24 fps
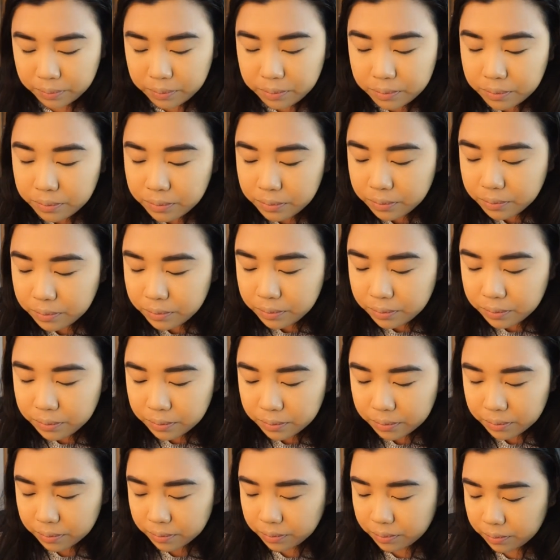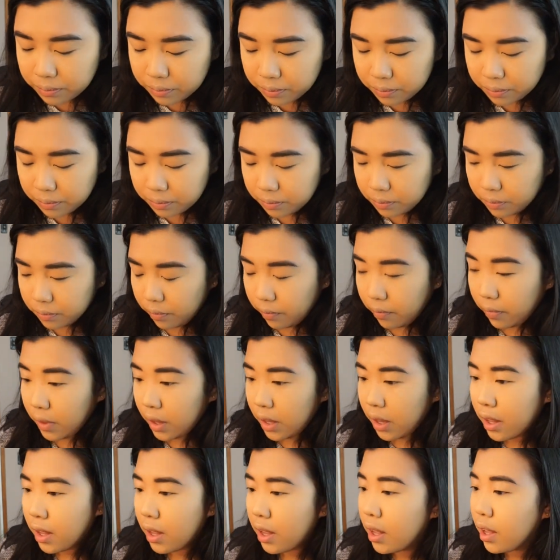
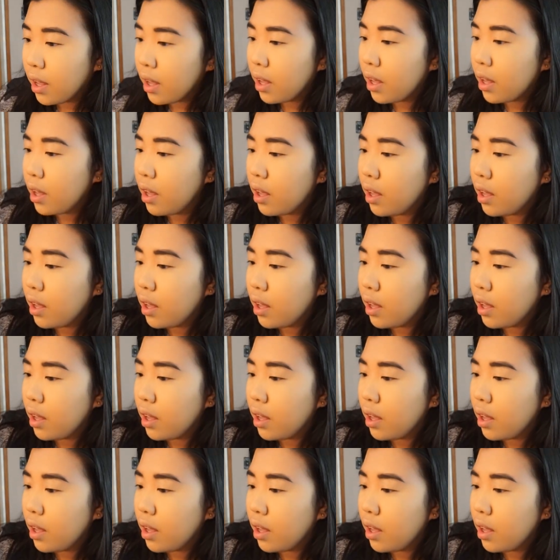Nothing is said.